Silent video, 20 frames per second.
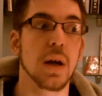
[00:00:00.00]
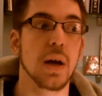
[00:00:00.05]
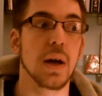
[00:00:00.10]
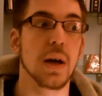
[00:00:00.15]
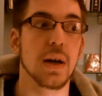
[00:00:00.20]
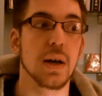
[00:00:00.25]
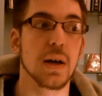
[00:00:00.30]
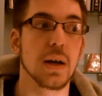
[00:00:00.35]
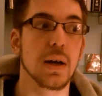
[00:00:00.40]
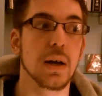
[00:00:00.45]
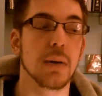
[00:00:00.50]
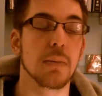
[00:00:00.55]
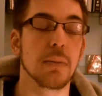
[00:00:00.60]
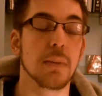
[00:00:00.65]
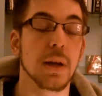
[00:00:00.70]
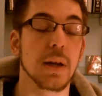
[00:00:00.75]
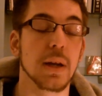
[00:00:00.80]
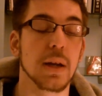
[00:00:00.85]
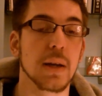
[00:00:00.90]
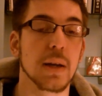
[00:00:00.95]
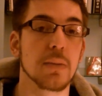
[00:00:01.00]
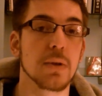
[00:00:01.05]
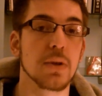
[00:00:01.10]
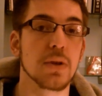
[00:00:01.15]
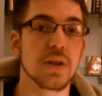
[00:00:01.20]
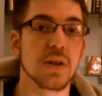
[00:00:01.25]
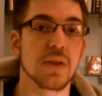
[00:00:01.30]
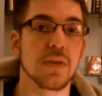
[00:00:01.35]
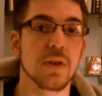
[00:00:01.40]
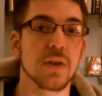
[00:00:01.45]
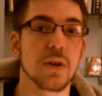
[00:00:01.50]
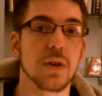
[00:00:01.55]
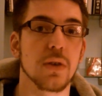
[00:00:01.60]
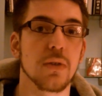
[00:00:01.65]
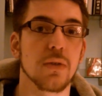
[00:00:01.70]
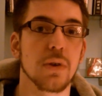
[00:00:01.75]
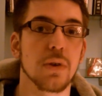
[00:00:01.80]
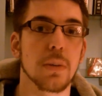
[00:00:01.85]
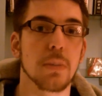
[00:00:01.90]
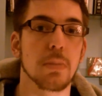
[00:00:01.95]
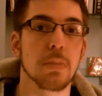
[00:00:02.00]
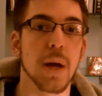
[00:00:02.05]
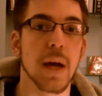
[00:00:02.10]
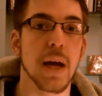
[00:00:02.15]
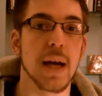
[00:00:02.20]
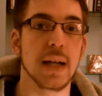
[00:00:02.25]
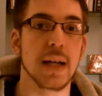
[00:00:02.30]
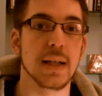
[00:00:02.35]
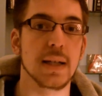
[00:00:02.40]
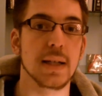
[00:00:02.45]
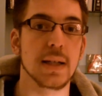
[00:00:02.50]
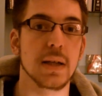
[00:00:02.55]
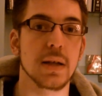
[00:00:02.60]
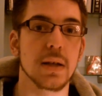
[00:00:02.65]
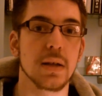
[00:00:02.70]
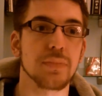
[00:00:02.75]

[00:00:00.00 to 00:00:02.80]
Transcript: uh, make a music video for a band.